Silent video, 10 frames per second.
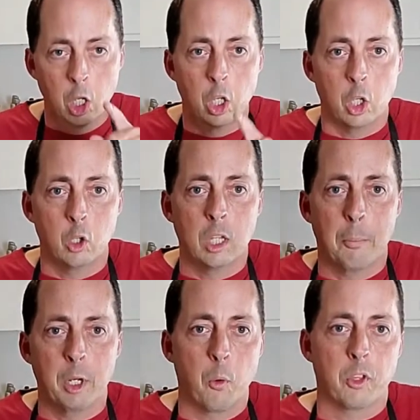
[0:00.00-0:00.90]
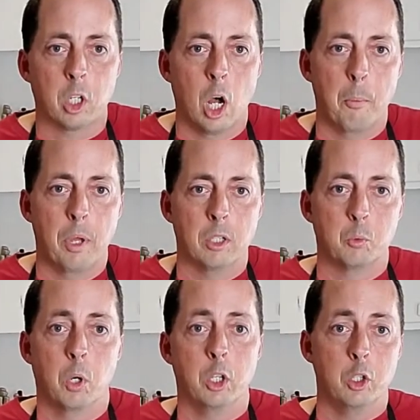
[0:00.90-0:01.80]
You let me know in the comments
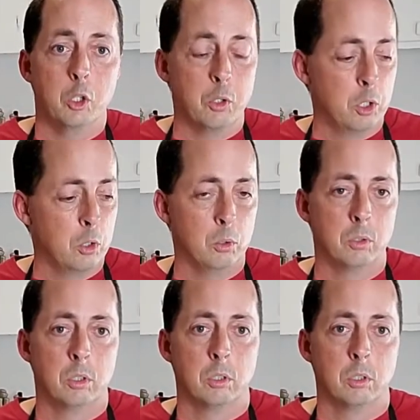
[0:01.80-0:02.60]
what you use